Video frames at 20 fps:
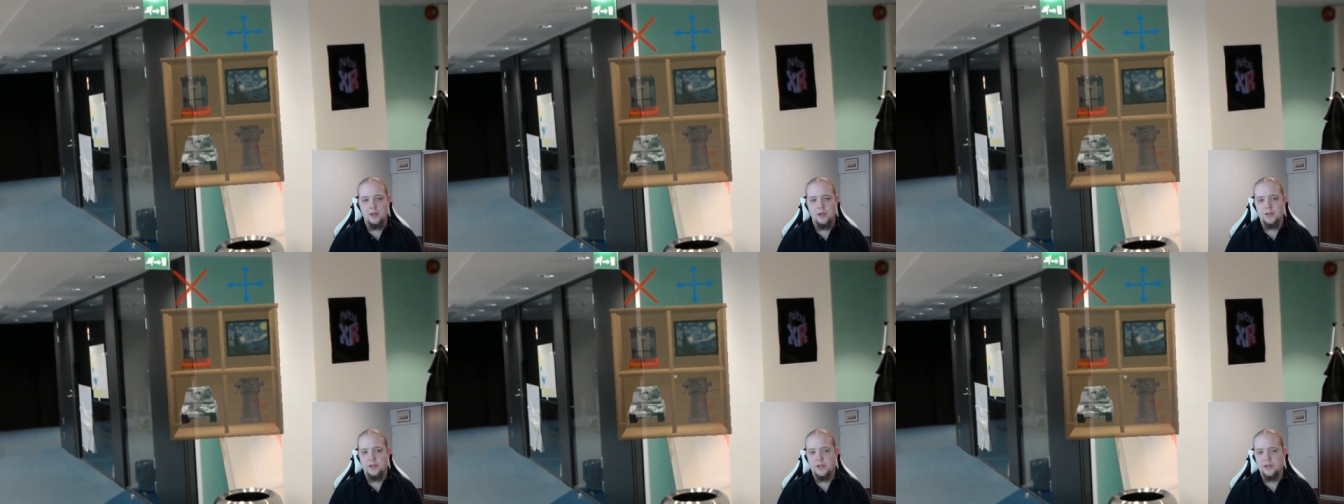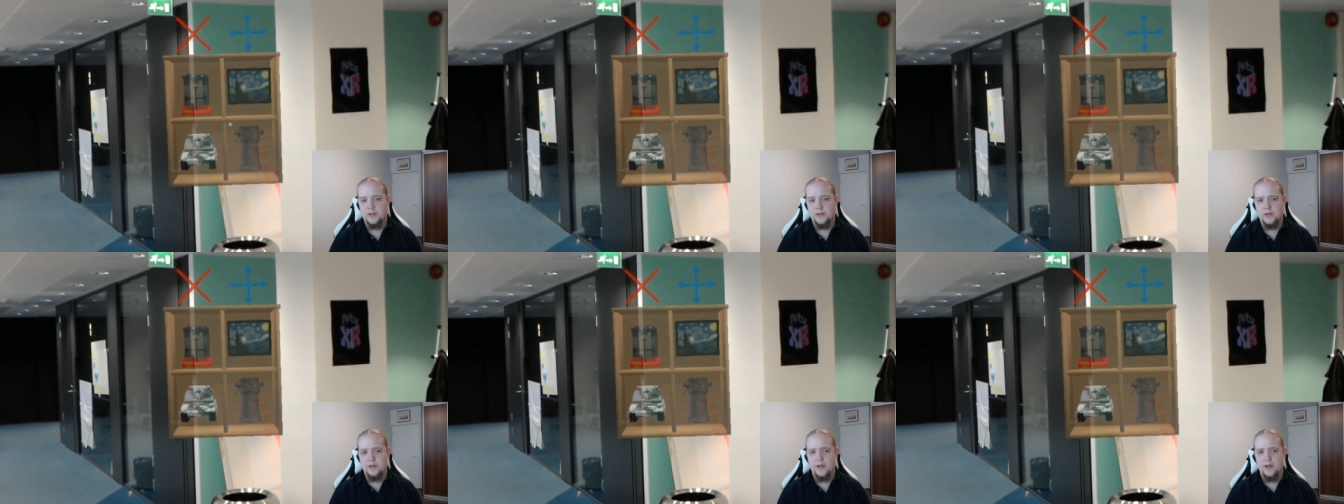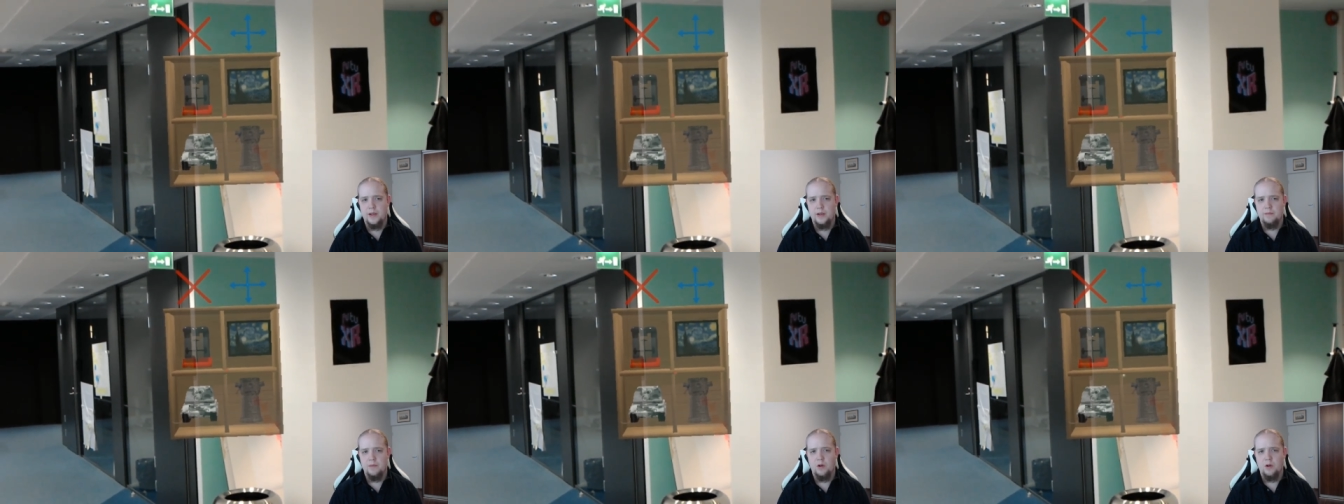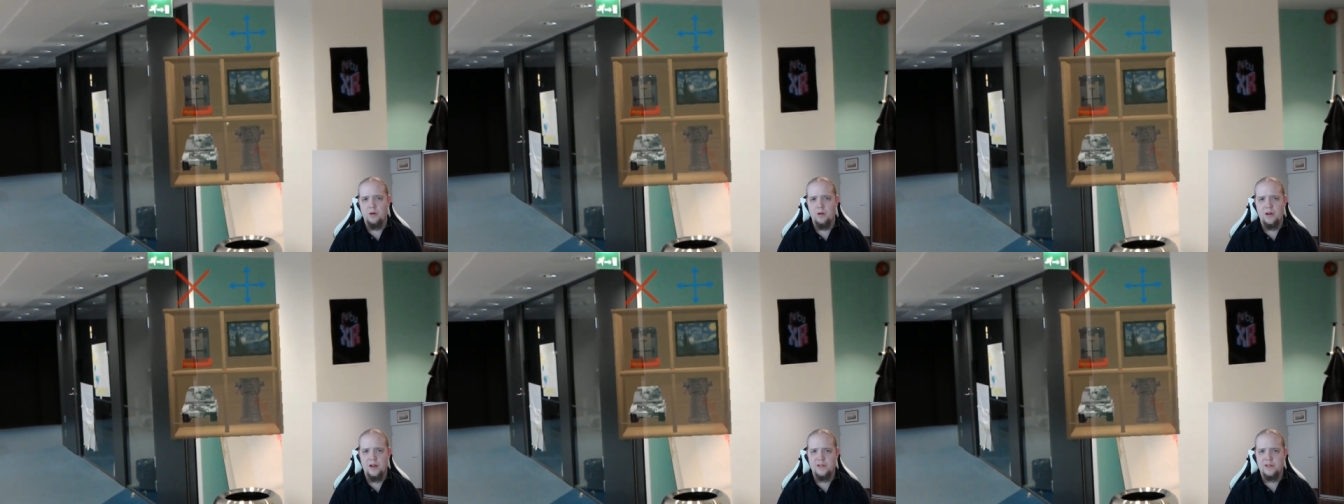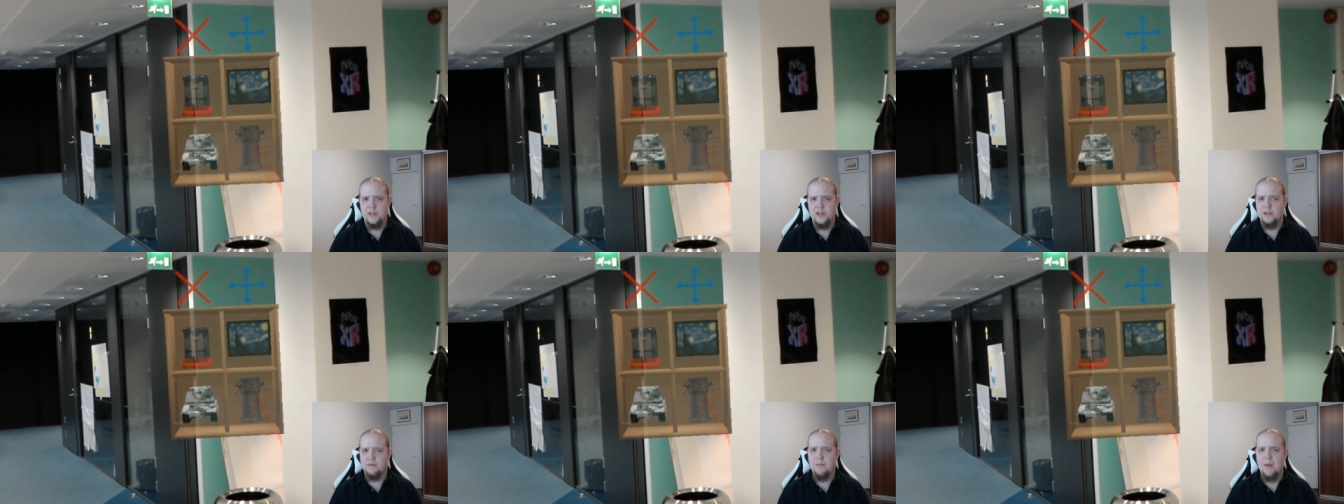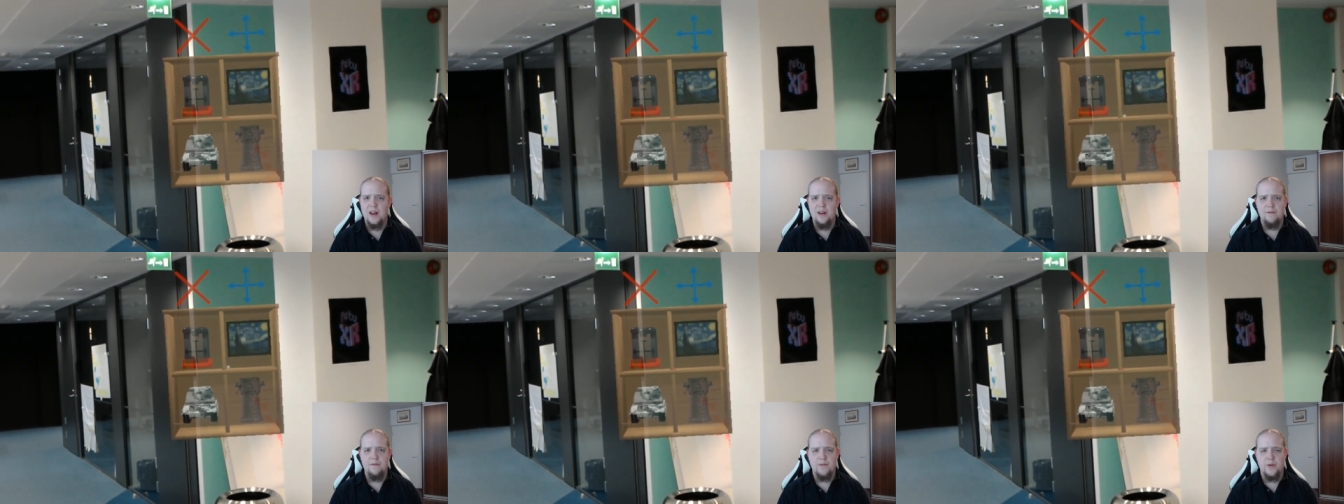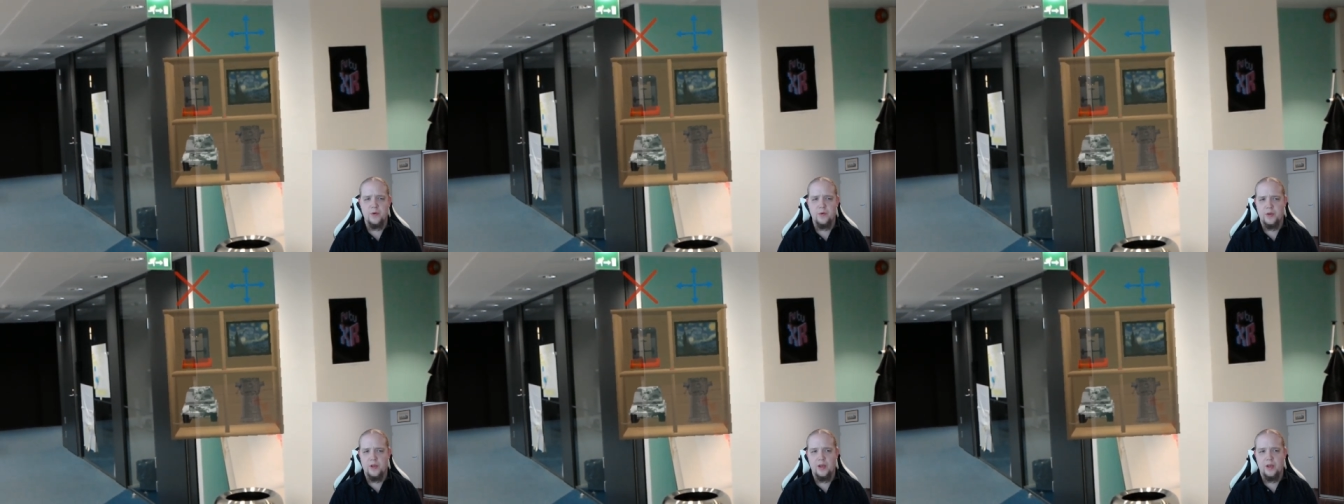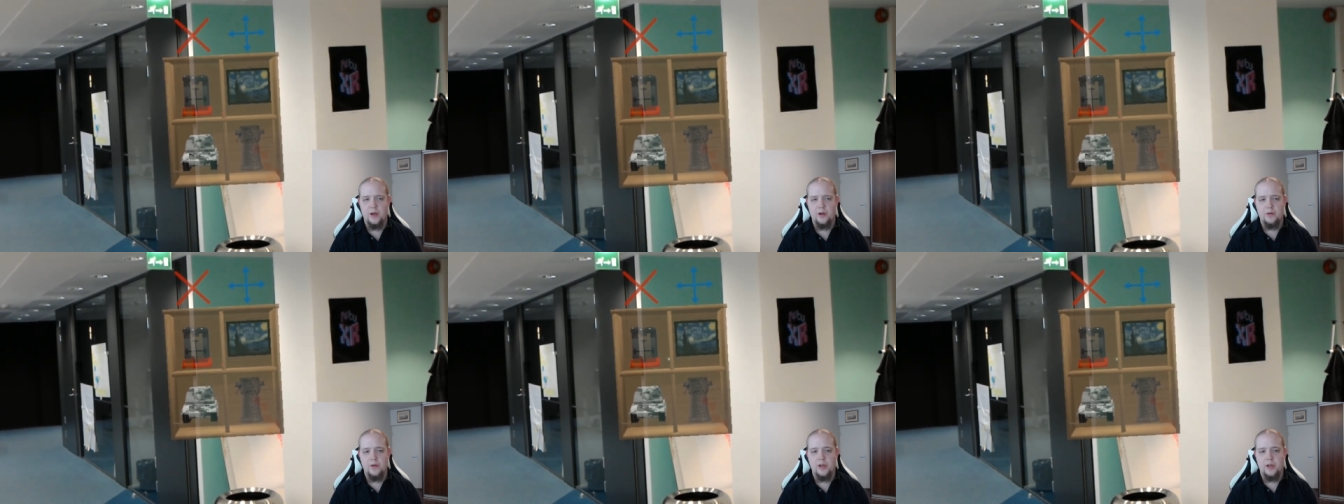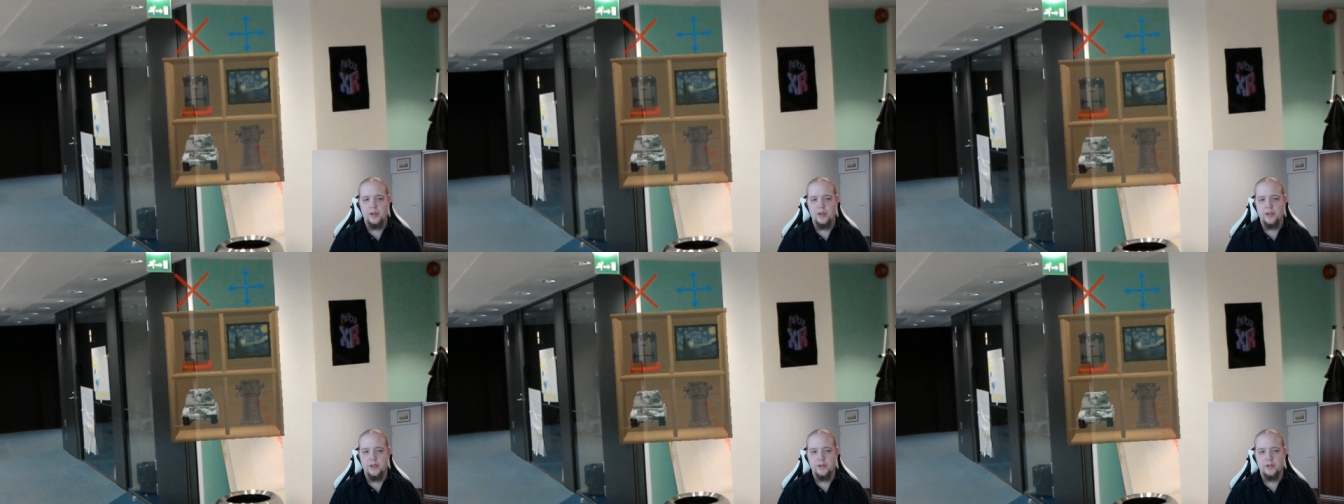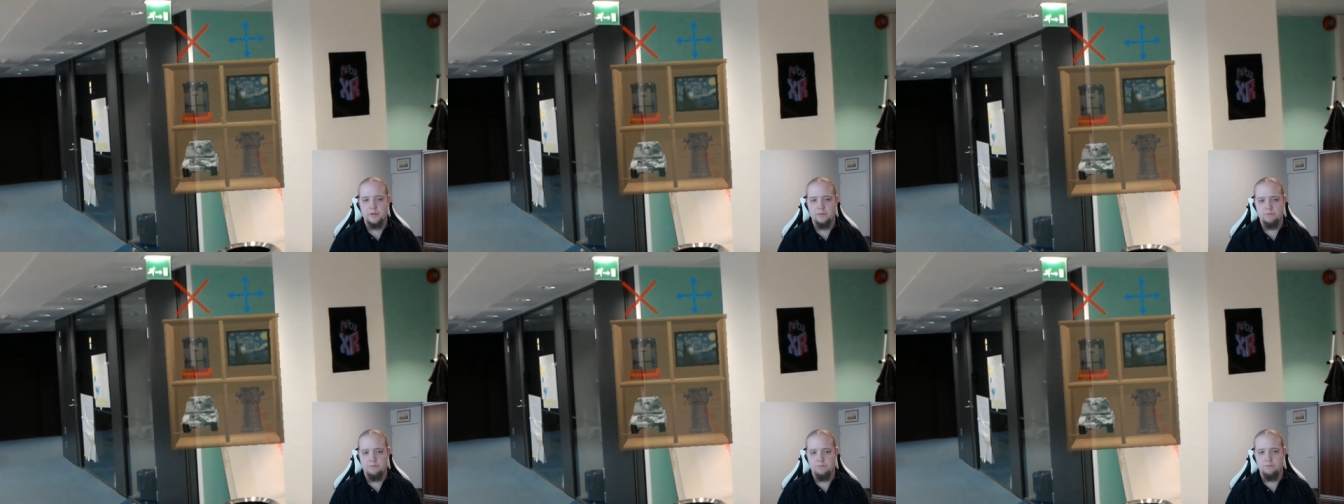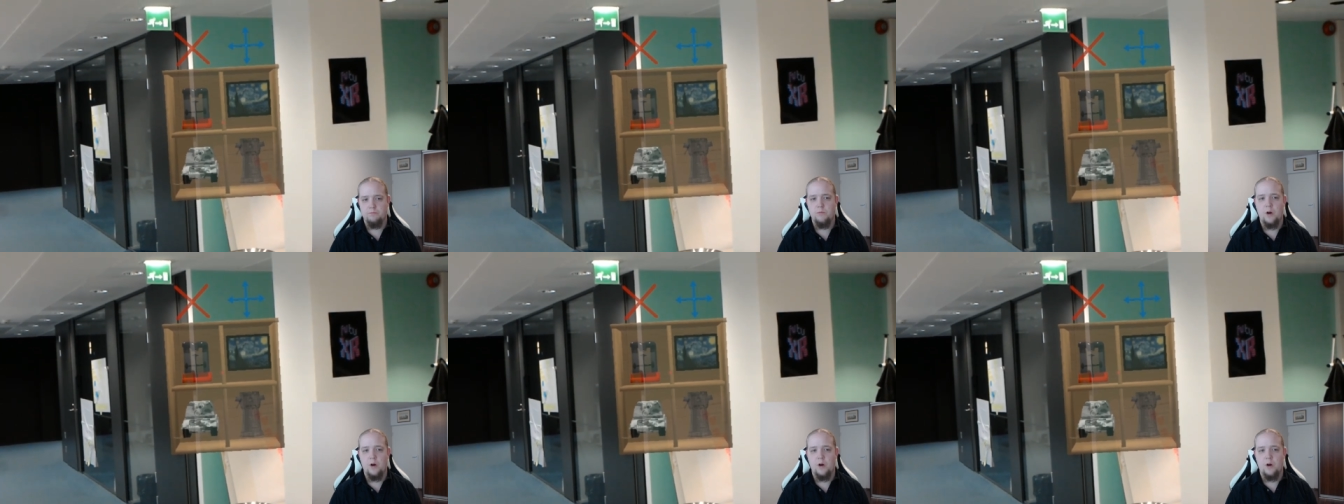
Since the HoloLens's main viewing area is